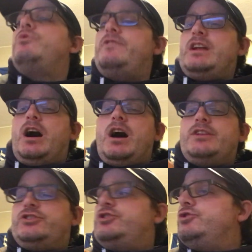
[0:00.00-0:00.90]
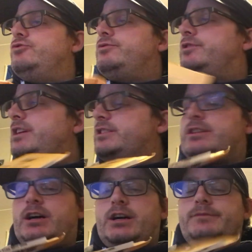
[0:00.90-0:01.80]
moving on to this
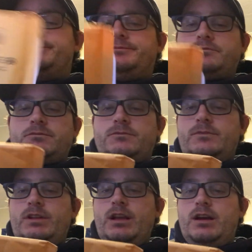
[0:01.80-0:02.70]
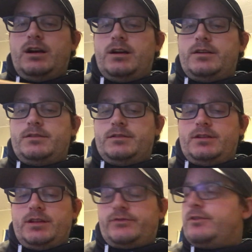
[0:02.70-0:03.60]
card. Uh,
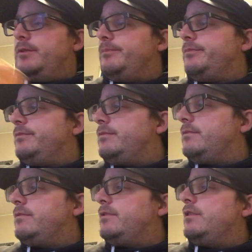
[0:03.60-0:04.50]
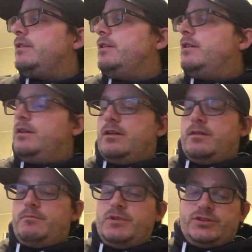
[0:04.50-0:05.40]
it's from
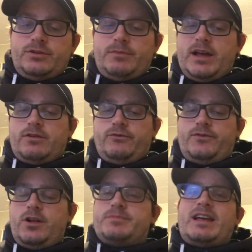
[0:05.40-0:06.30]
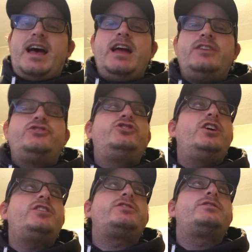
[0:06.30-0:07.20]
Mr. Michael Phillips. I had
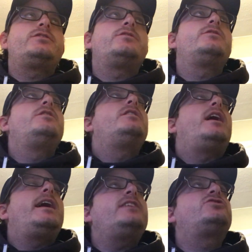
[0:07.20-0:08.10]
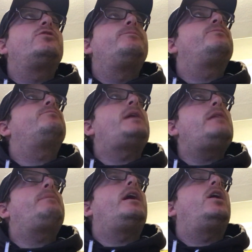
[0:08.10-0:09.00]
just, I had some
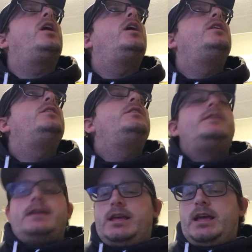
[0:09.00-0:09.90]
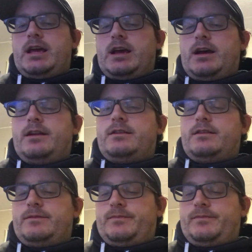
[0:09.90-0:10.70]
PayPal, and